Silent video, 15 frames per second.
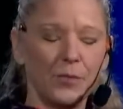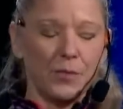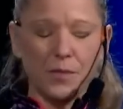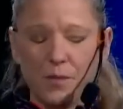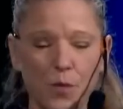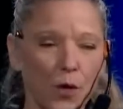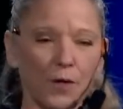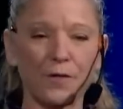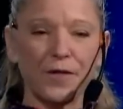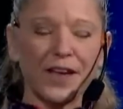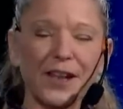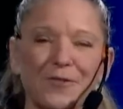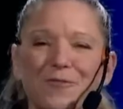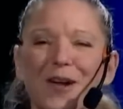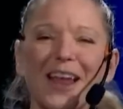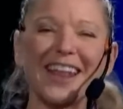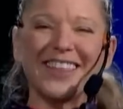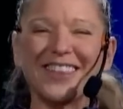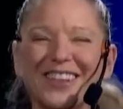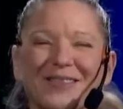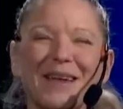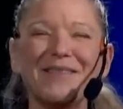more fit and ready,
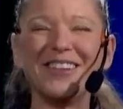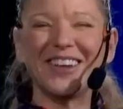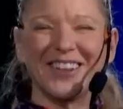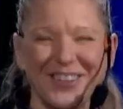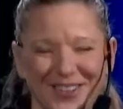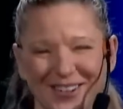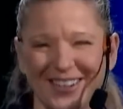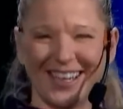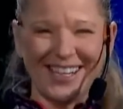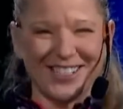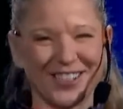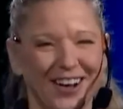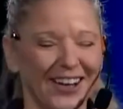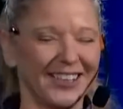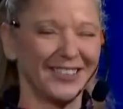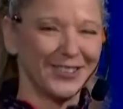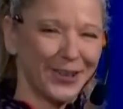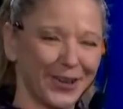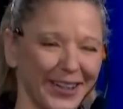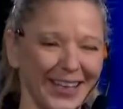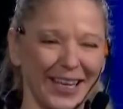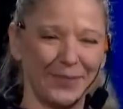then maybe you can do a light jog.
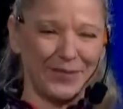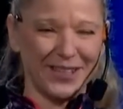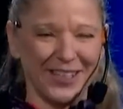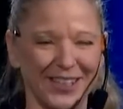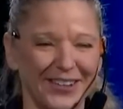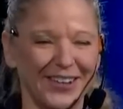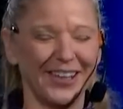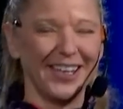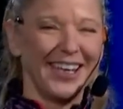Totally up to you.